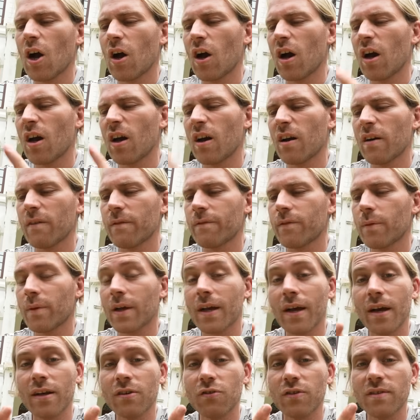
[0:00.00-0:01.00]
uh, from the
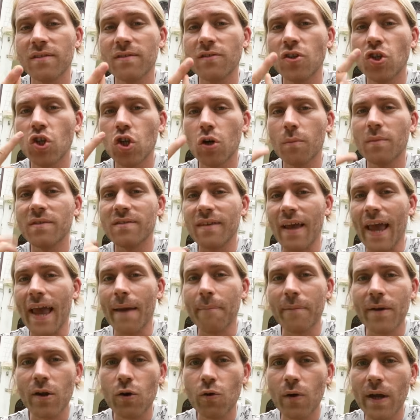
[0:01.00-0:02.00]
countries Germans
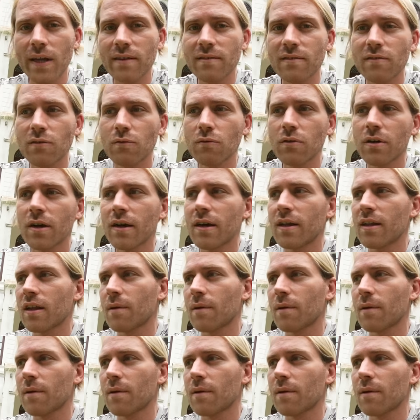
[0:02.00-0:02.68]
emigrate to.